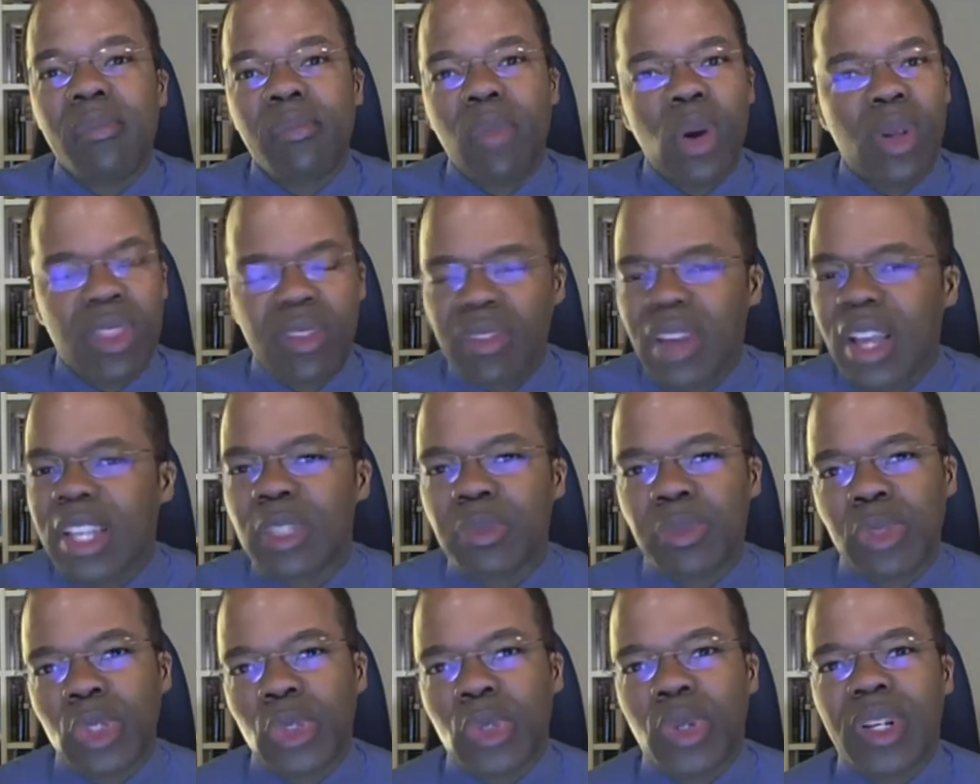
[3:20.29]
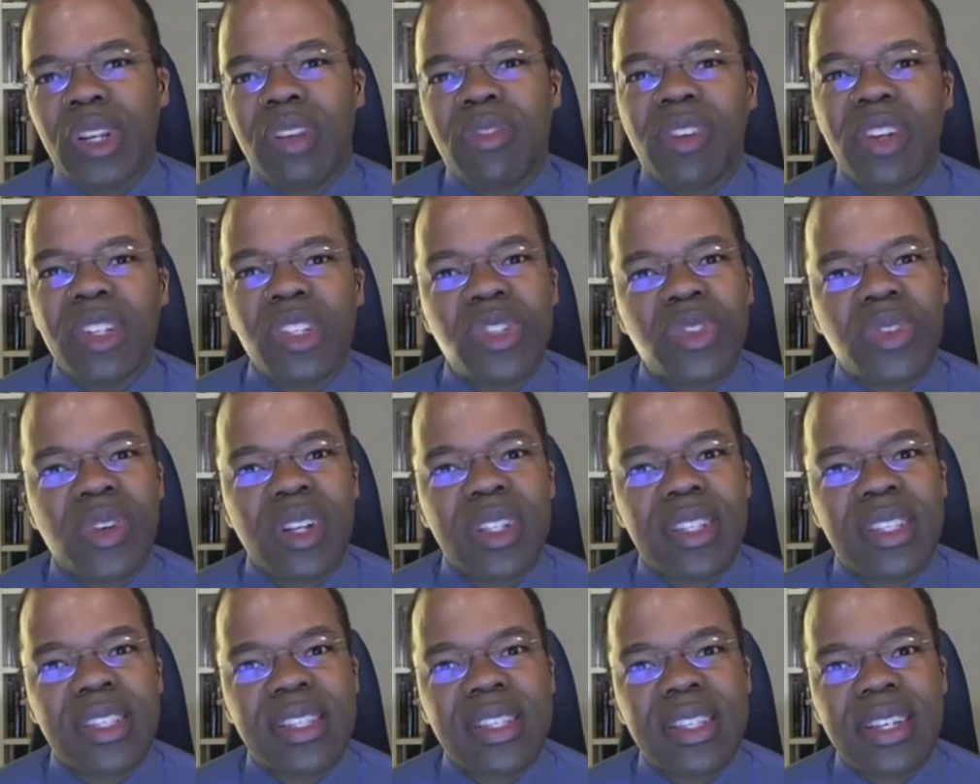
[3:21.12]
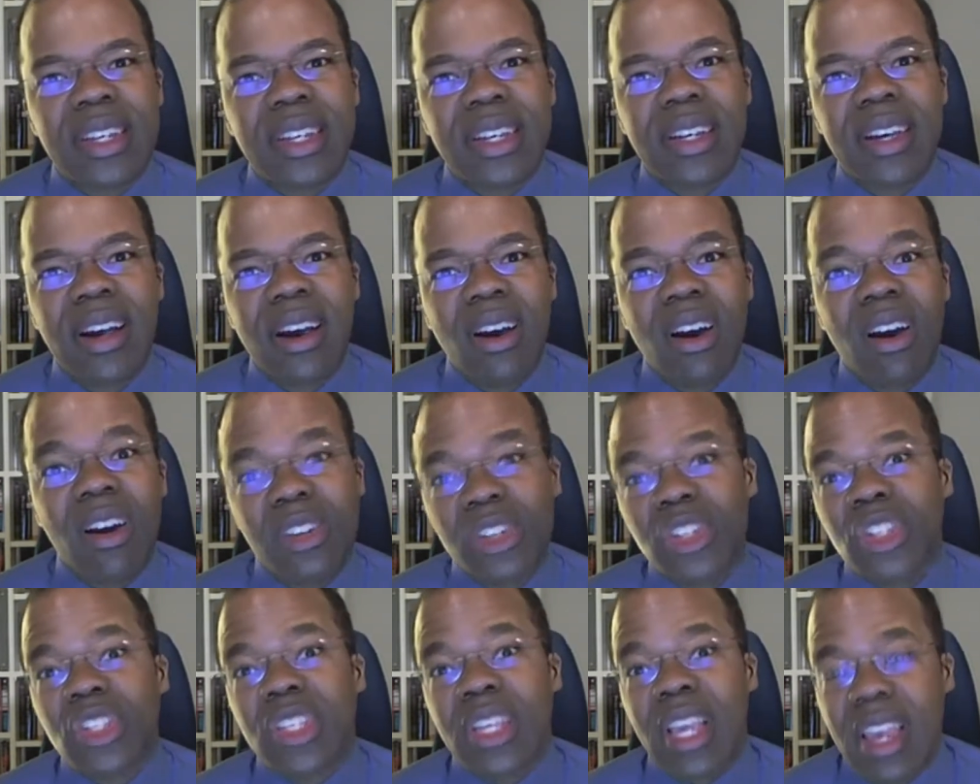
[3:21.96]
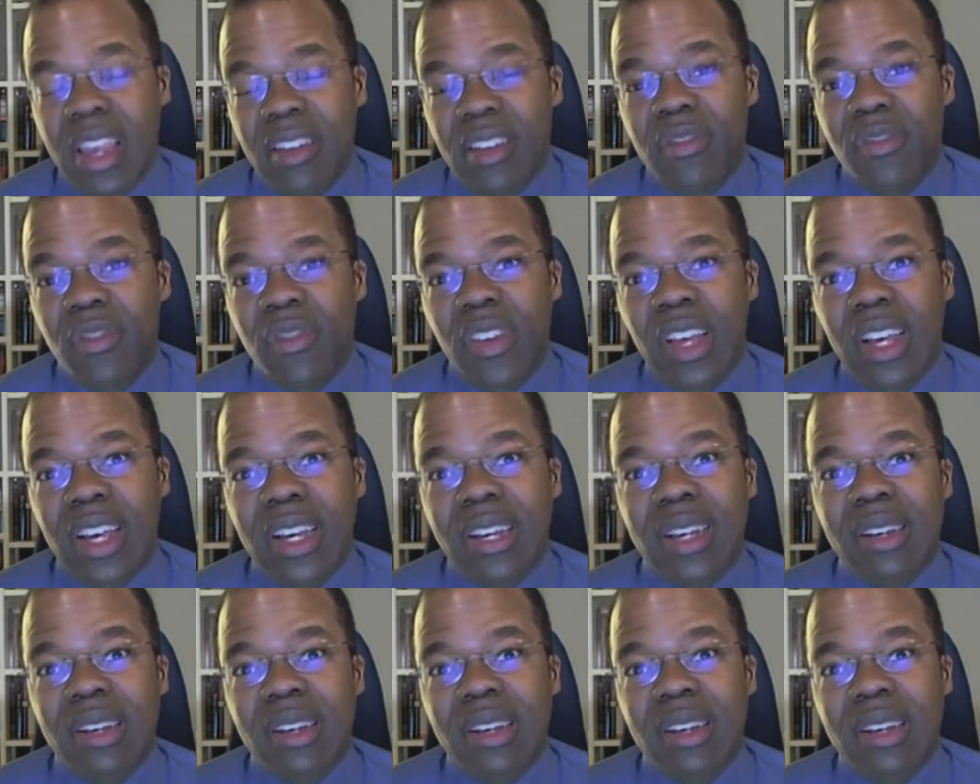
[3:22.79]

The vast majority of restaurants are safe,